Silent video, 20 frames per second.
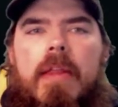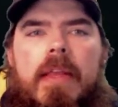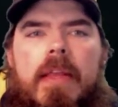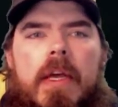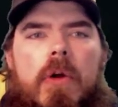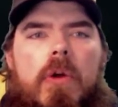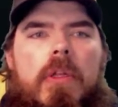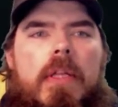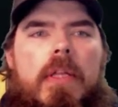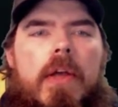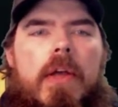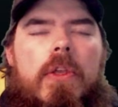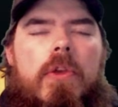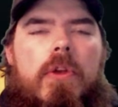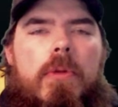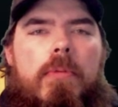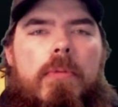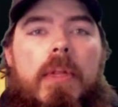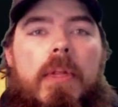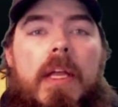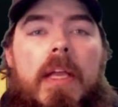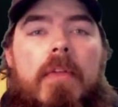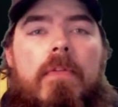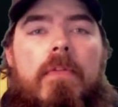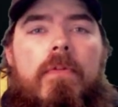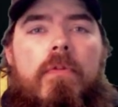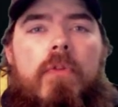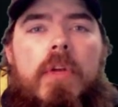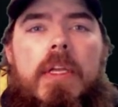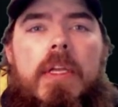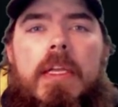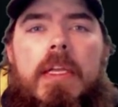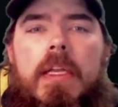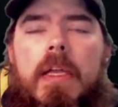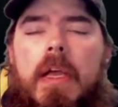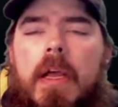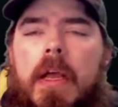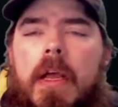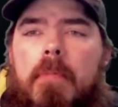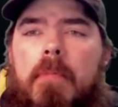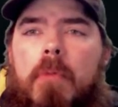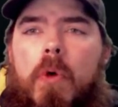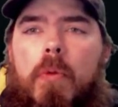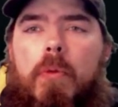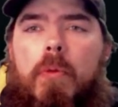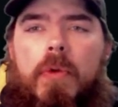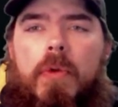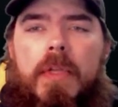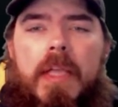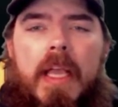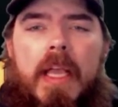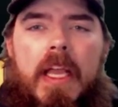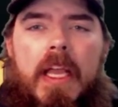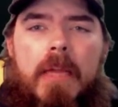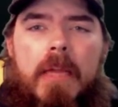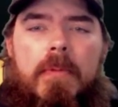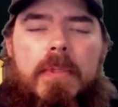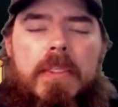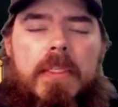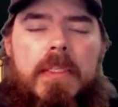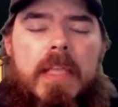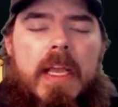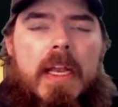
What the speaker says: That'll allow you to play free mobile games